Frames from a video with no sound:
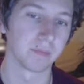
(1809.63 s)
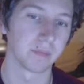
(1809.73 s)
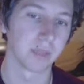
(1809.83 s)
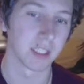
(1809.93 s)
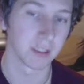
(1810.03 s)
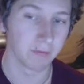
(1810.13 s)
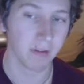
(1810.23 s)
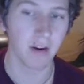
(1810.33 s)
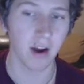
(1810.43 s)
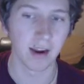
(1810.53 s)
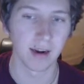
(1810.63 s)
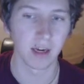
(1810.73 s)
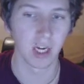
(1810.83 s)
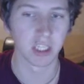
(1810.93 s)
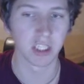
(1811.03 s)
It's very highly
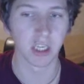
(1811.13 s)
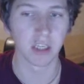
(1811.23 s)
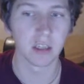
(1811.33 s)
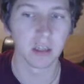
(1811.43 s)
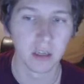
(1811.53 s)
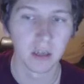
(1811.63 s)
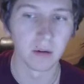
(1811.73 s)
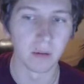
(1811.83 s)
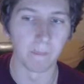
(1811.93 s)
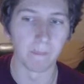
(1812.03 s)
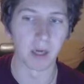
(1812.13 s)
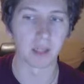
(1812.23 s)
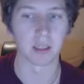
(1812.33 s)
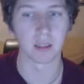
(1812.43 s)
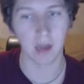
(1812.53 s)
costed,
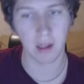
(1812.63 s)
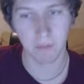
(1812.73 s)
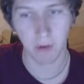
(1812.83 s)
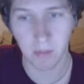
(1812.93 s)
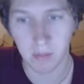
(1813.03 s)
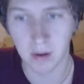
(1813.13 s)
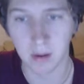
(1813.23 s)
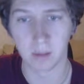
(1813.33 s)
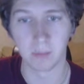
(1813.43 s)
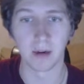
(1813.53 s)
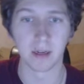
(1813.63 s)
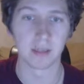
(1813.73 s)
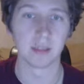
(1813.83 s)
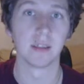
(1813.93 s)
but it can probably